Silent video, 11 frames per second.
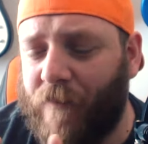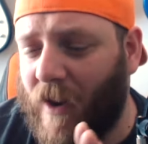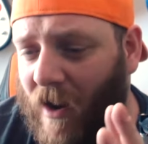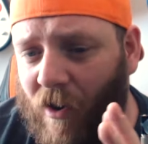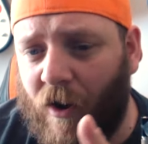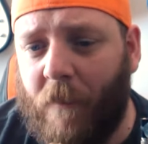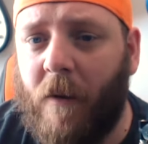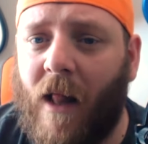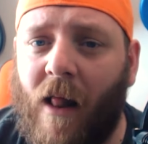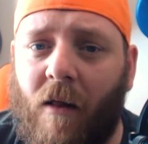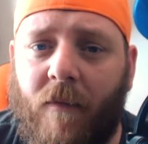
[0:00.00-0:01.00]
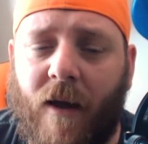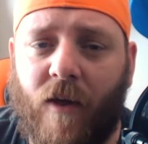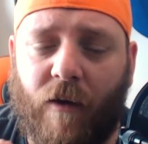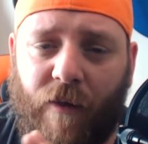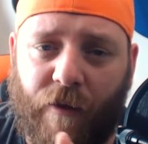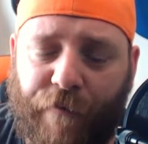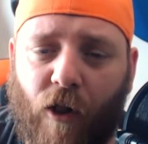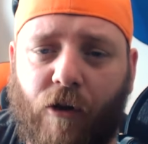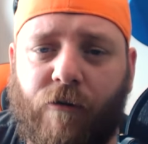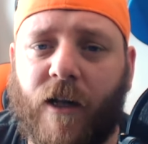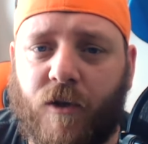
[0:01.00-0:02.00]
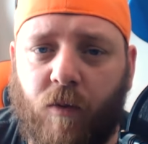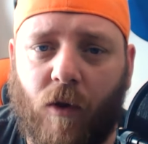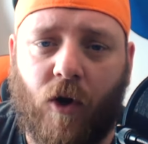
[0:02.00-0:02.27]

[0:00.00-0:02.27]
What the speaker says: a lot of people helped me, and the full credits will